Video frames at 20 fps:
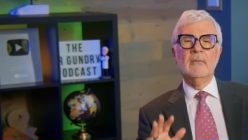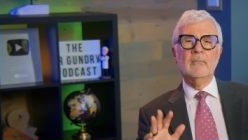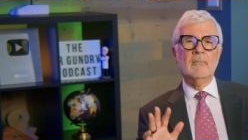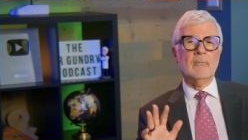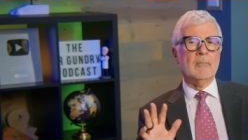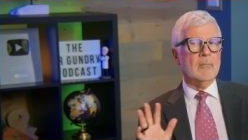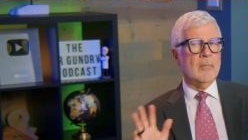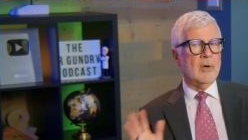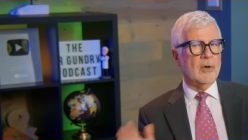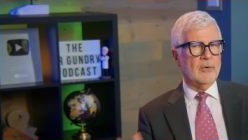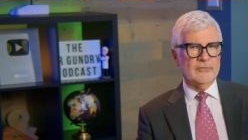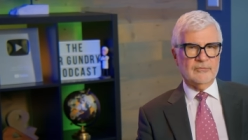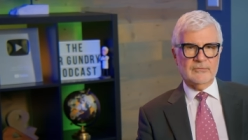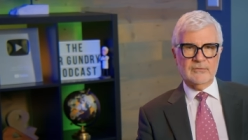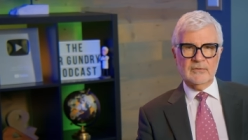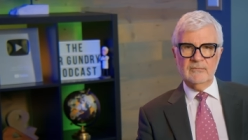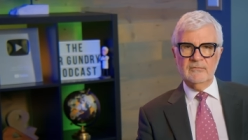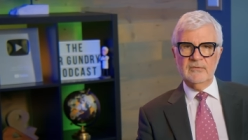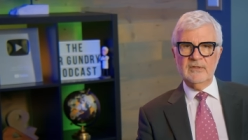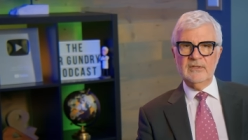
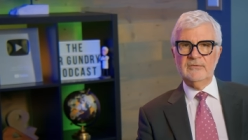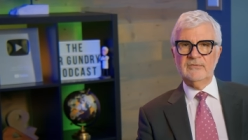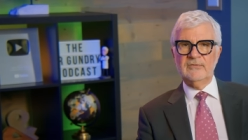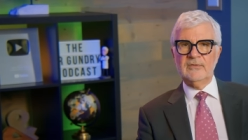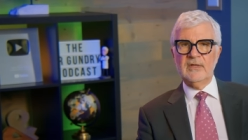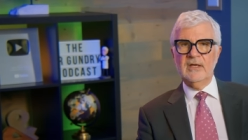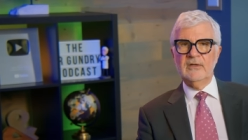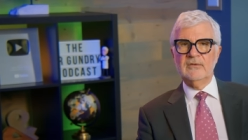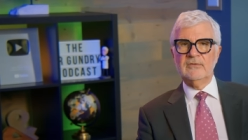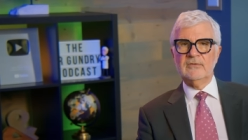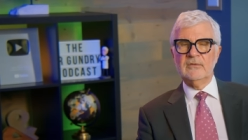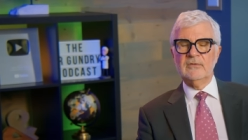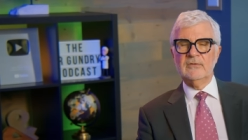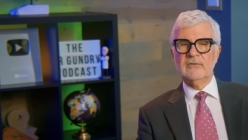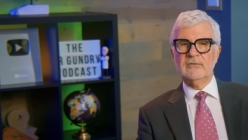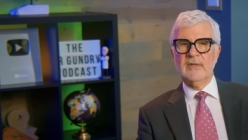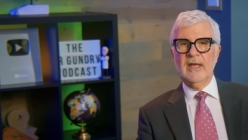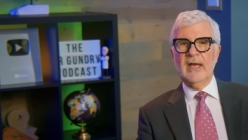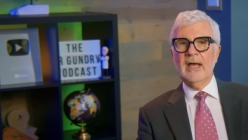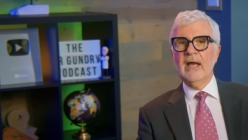Most of these
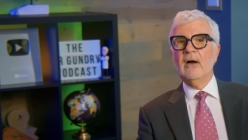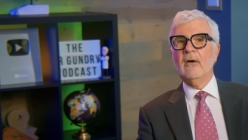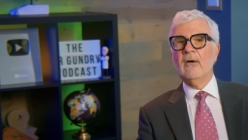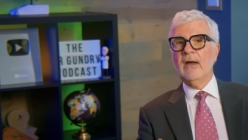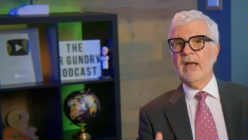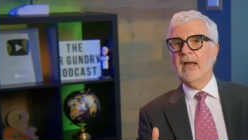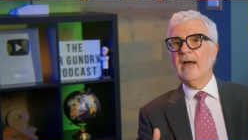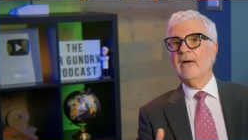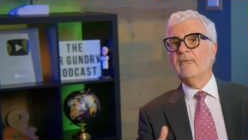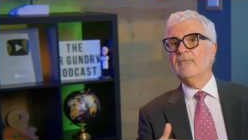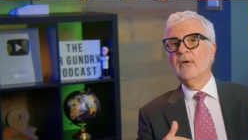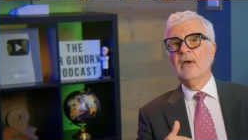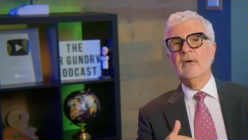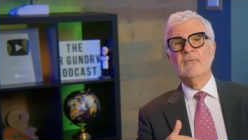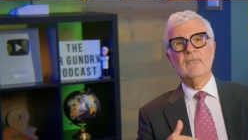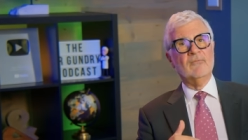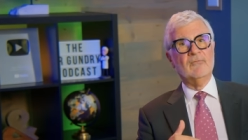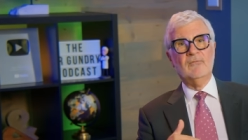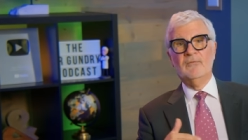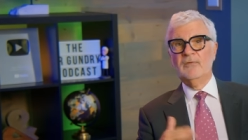stations now have
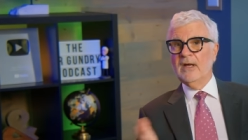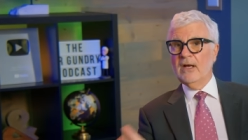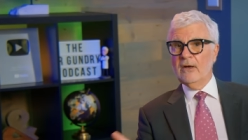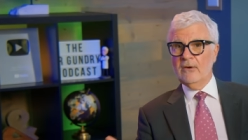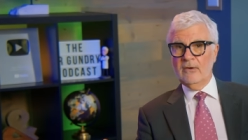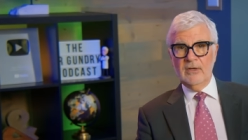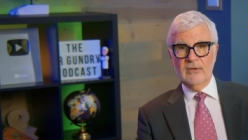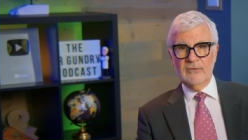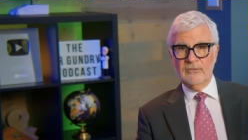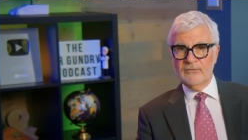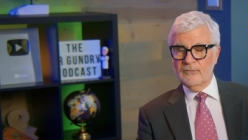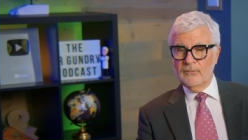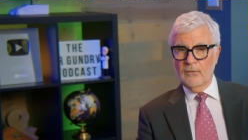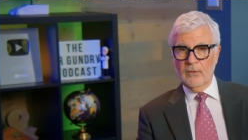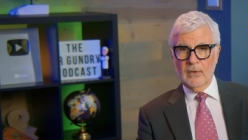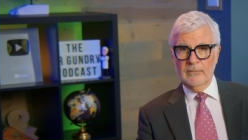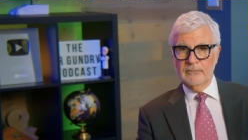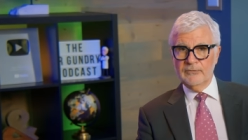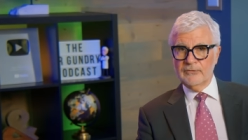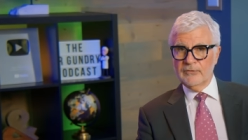various
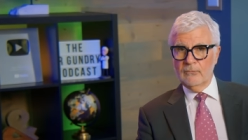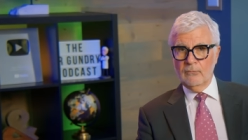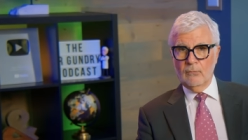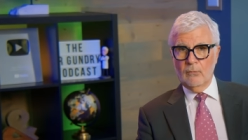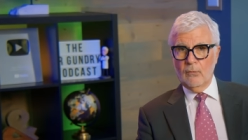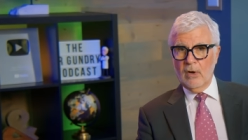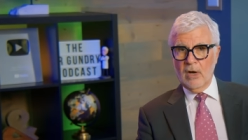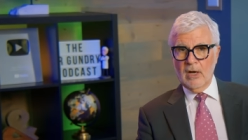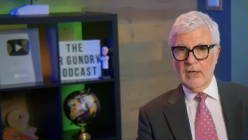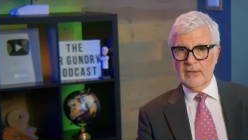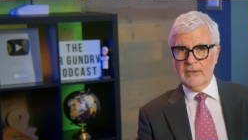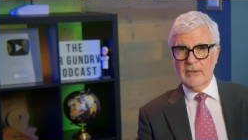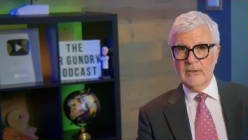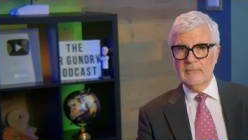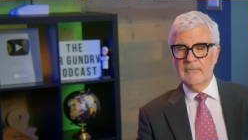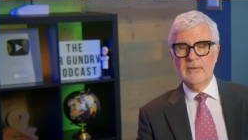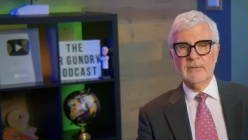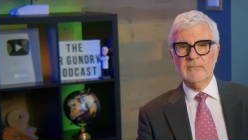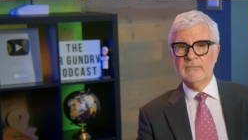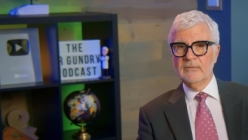forms of
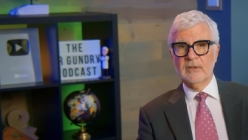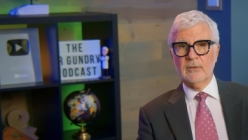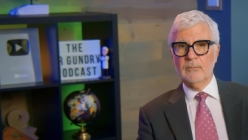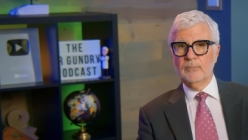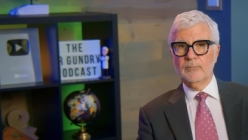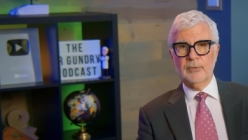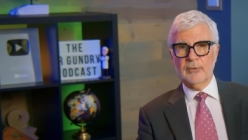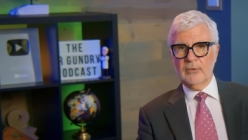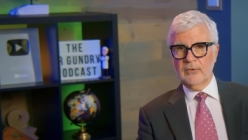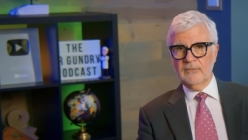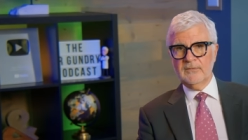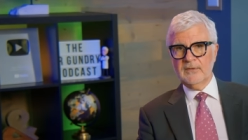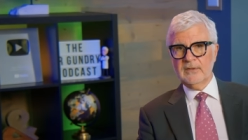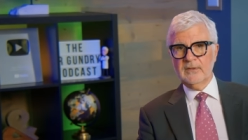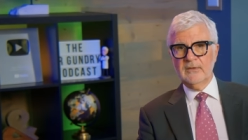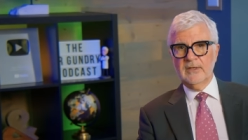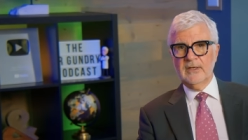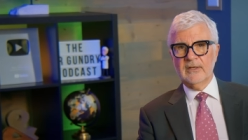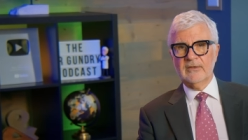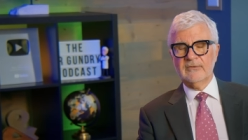water that are
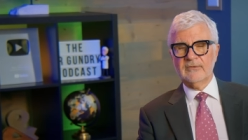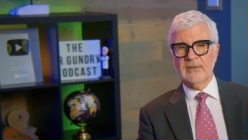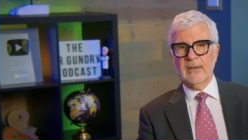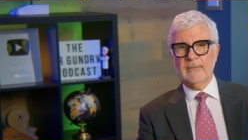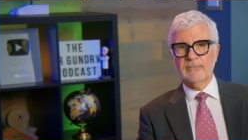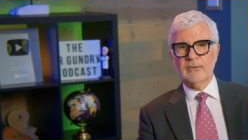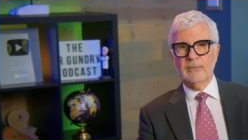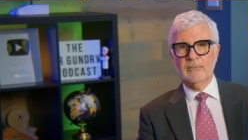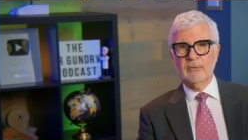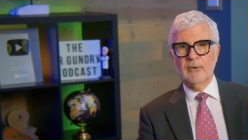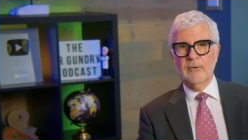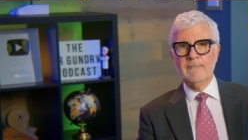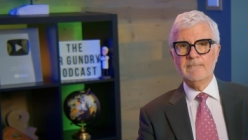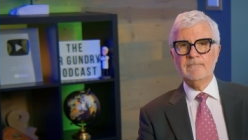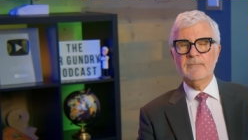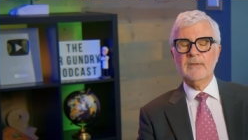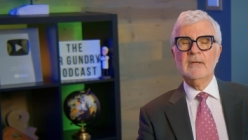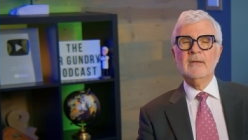perfectly acceptable.